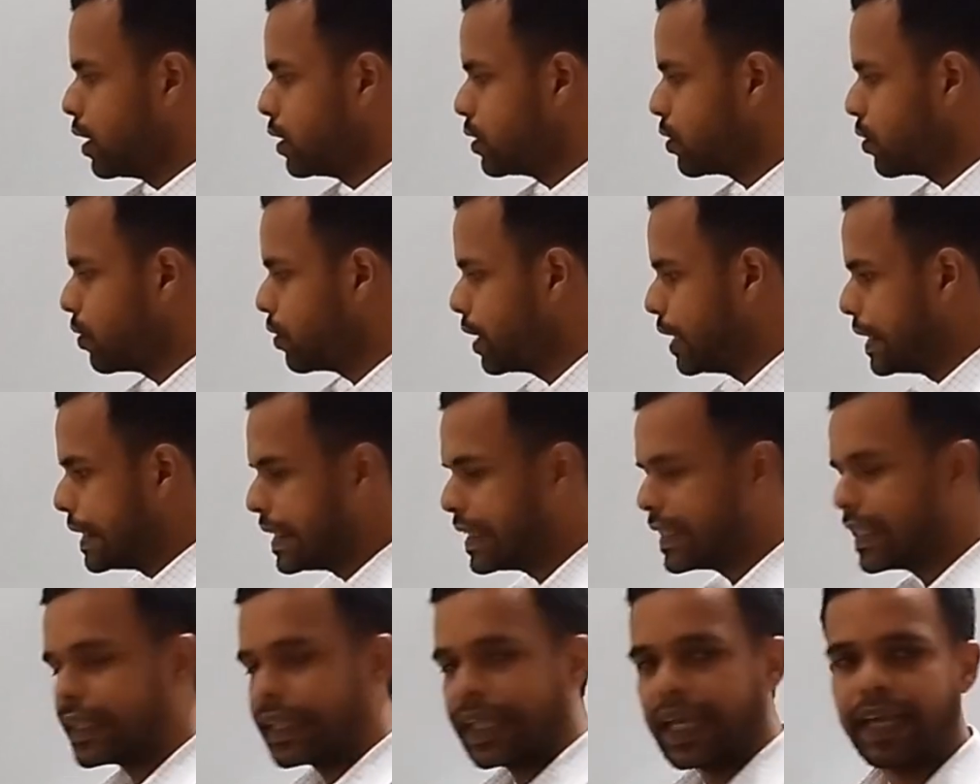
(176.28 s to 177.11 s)
so this
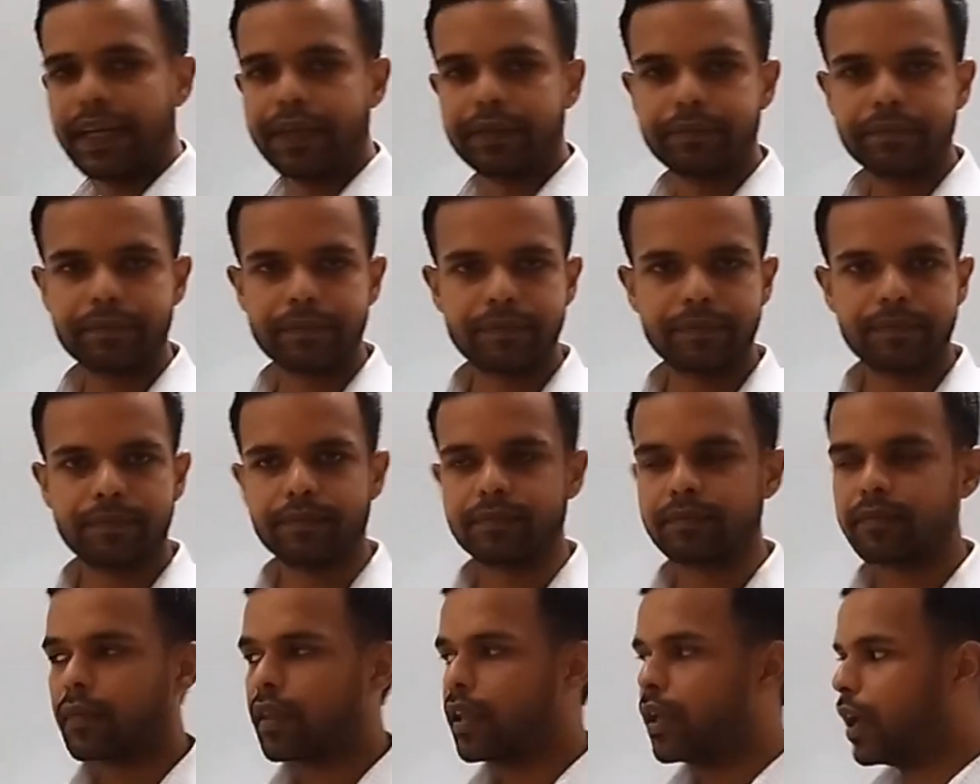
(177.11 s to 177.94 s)
is the theorem,
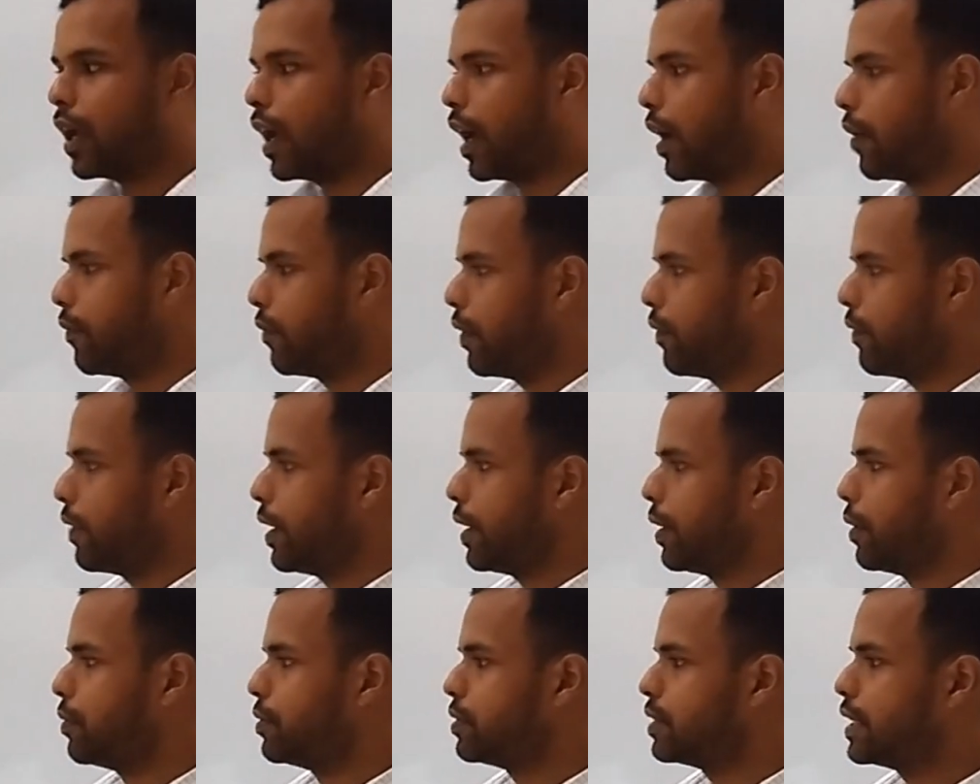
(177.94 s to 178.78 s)
and we will
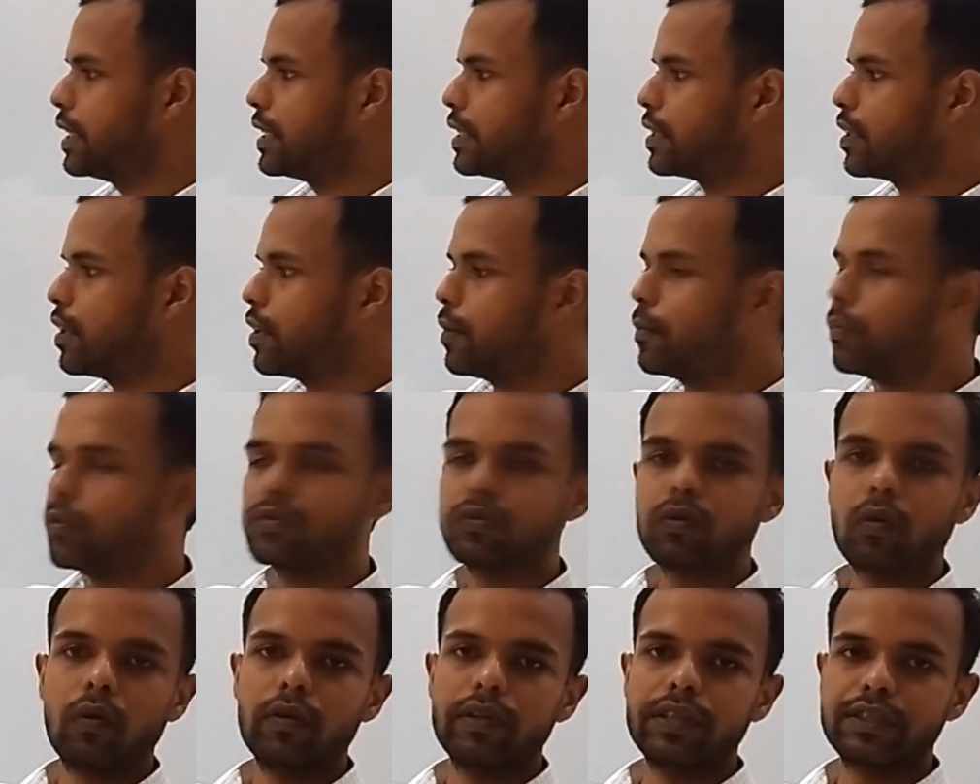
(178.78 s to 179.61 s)
use this theorem to
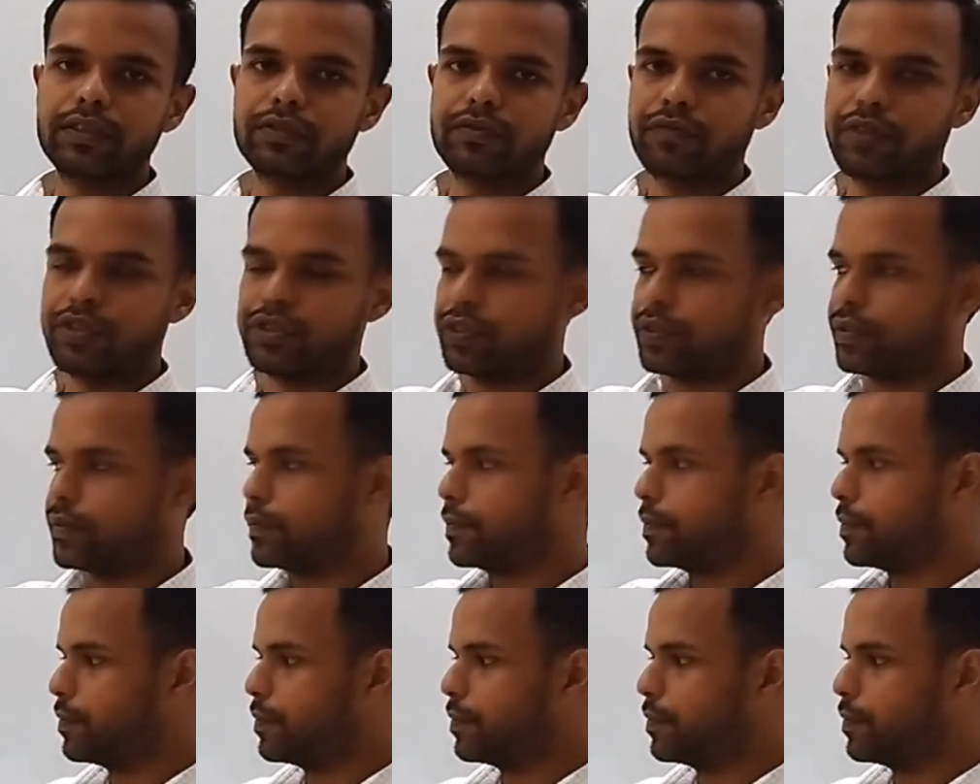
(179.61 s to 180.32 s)
solve this question.